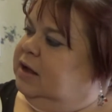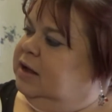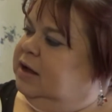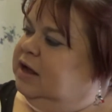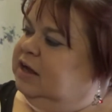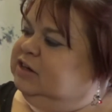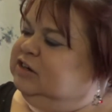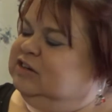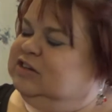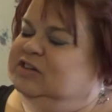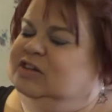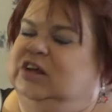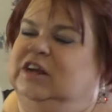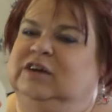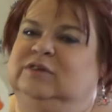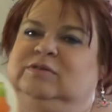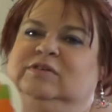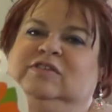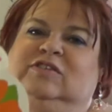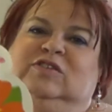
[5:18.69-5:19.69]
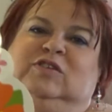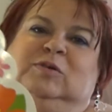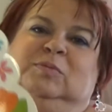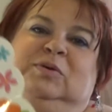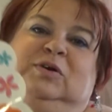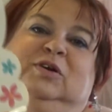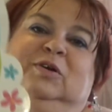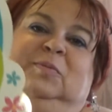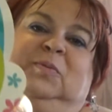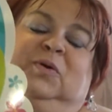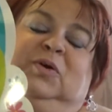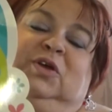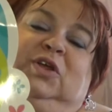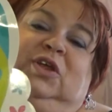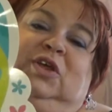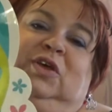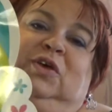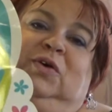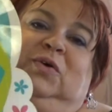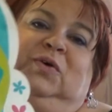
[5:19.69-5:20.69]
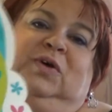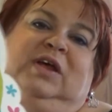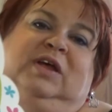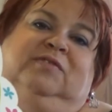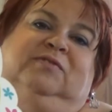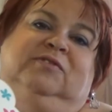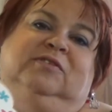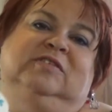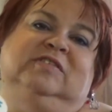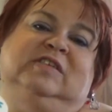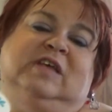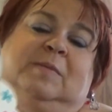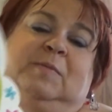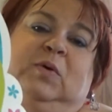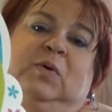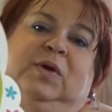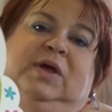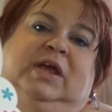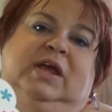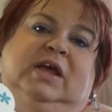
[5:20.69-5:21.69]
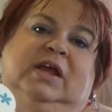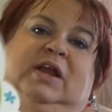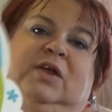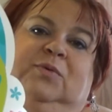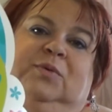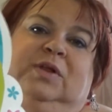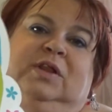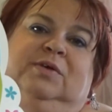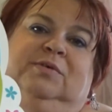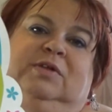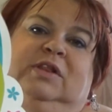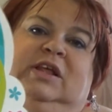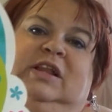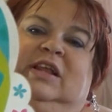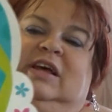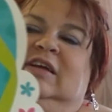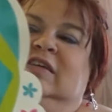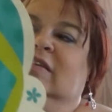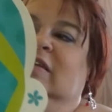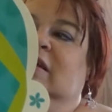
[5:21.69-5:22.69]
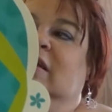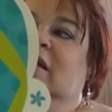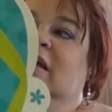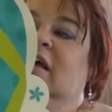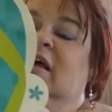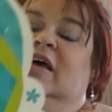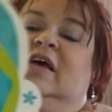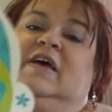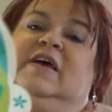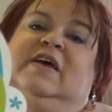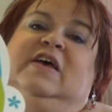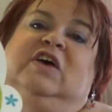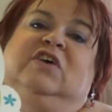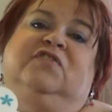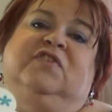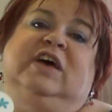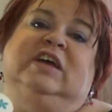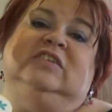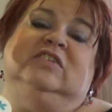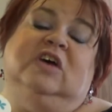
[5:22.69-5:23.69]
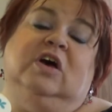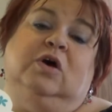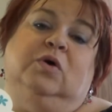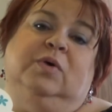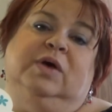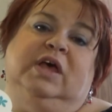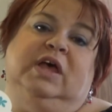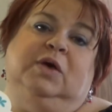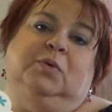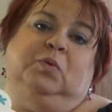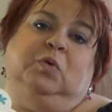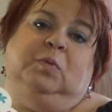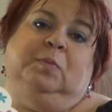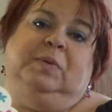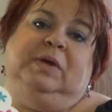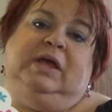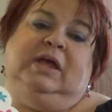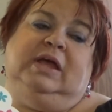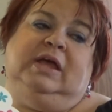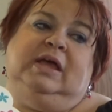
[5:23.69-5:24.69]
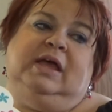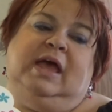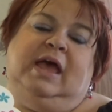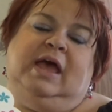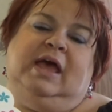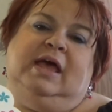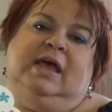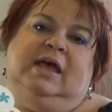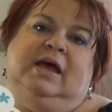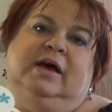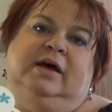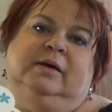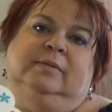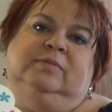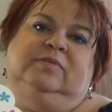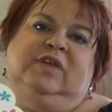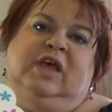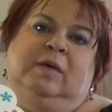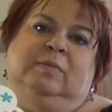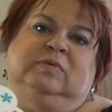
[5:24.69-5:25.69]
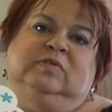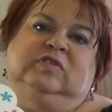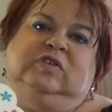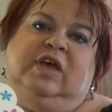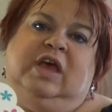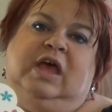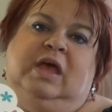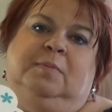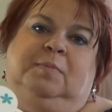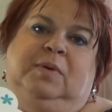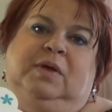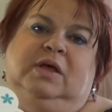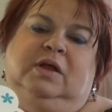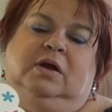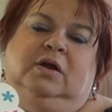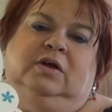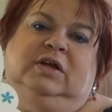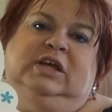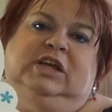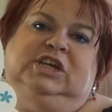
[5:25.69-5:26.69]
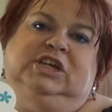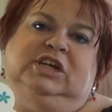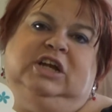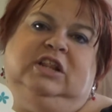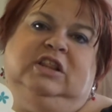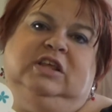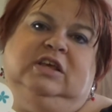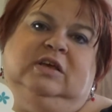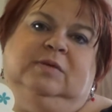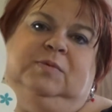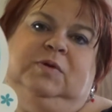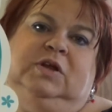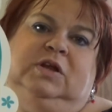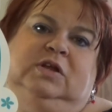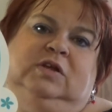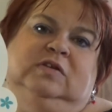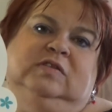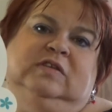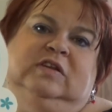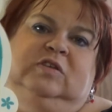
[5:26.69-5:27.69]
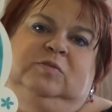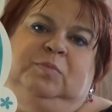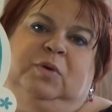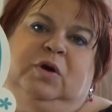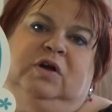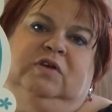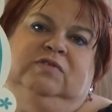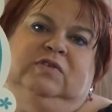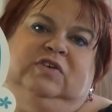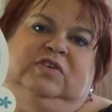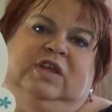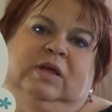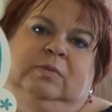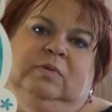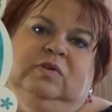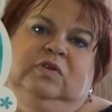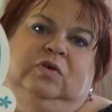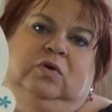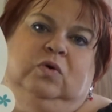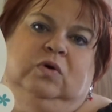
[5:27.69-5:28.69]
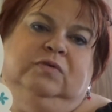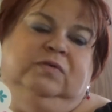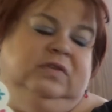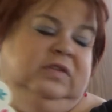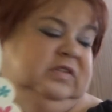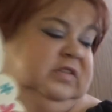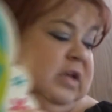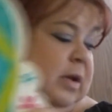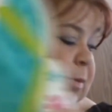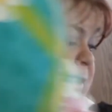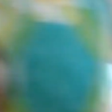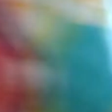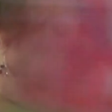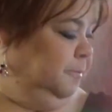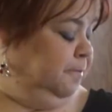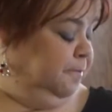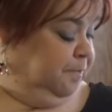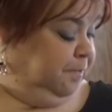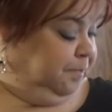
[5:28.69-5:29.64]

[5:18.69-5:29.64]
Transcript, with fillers: I just thought it was super duper cute and summery, and I really, really liked it. If I don't, it will be a um, table scape in our kitchen. I think I'm going to use it as part of our table decor for the summer.